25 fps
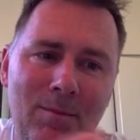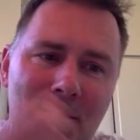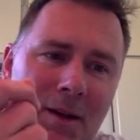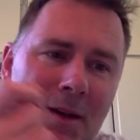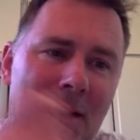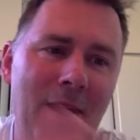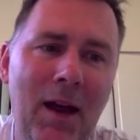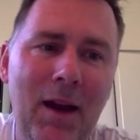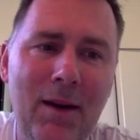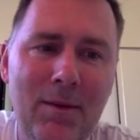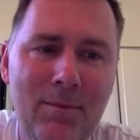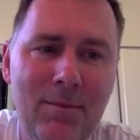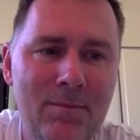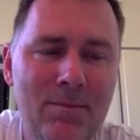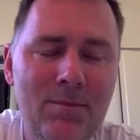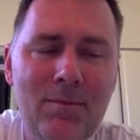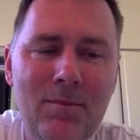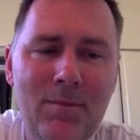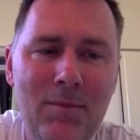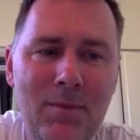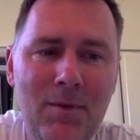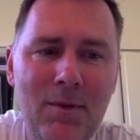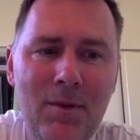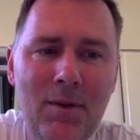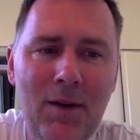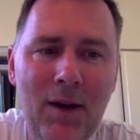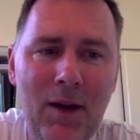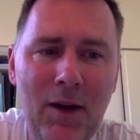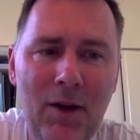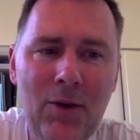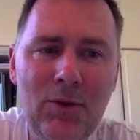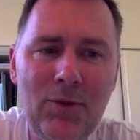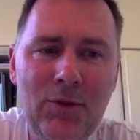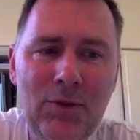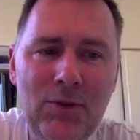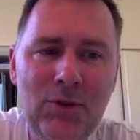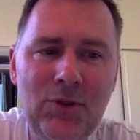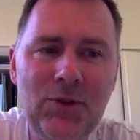again,
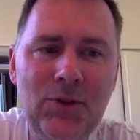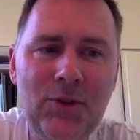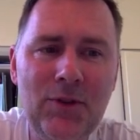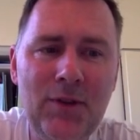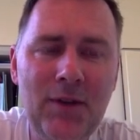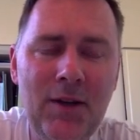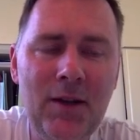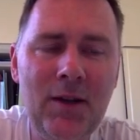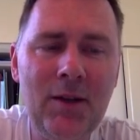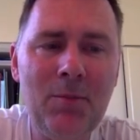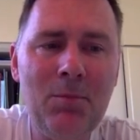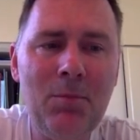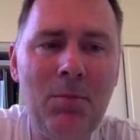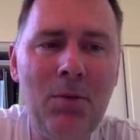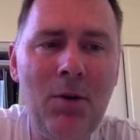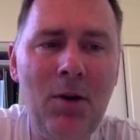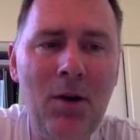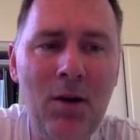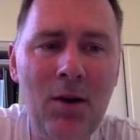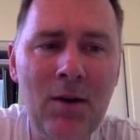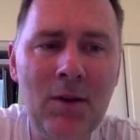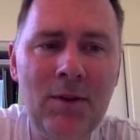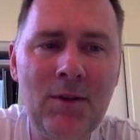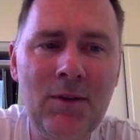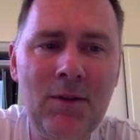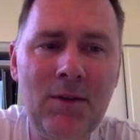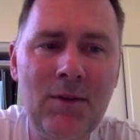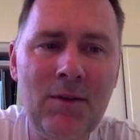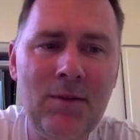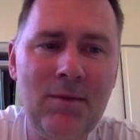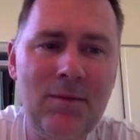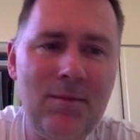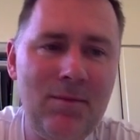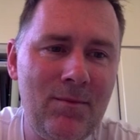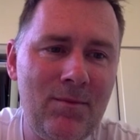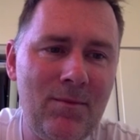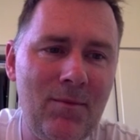now you should hit pause